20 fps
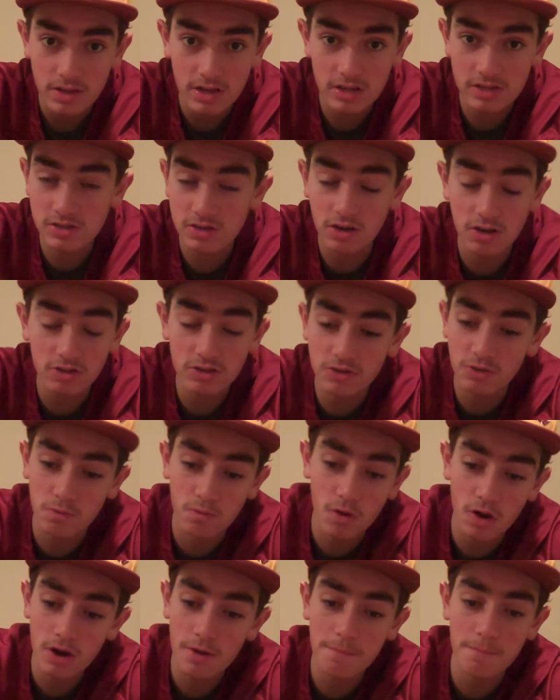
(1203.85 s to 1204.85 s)
It's hard to
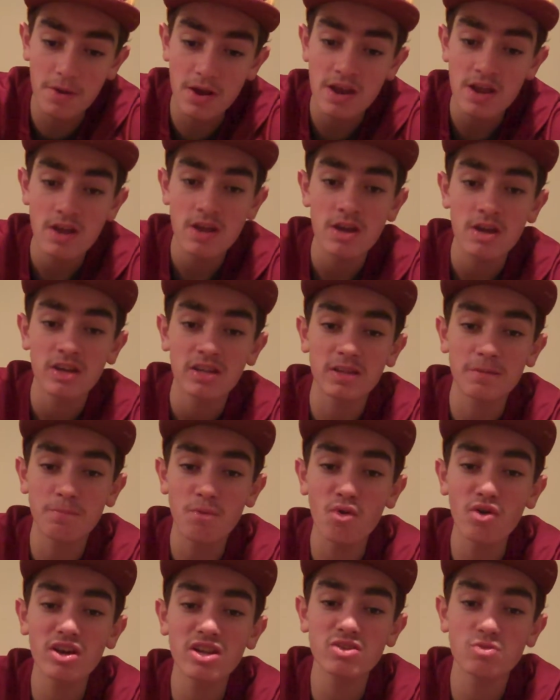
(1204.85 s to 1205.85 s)
word, but the
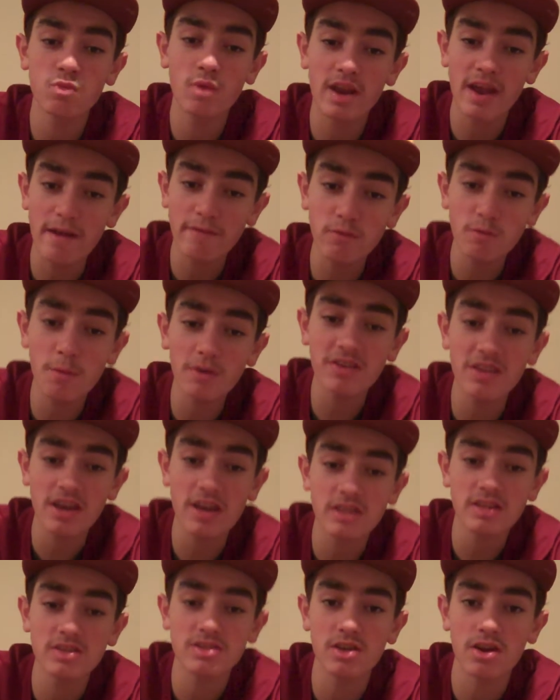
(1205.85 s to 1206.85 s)
point is, whenever we're
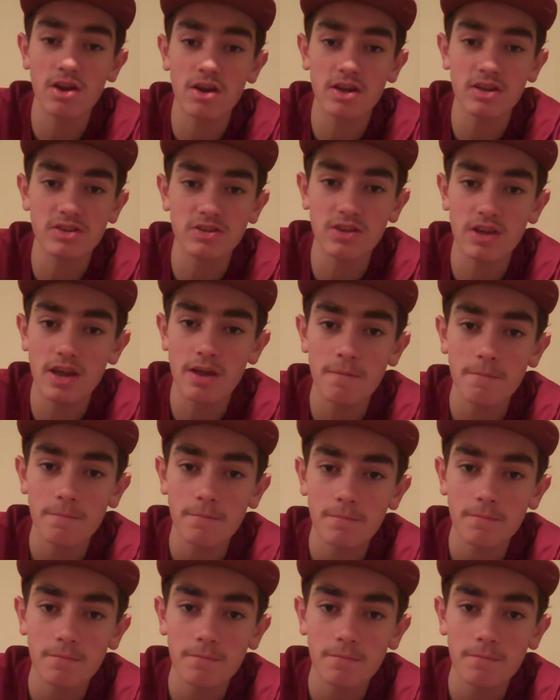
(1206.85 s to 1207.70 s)
taken seriously,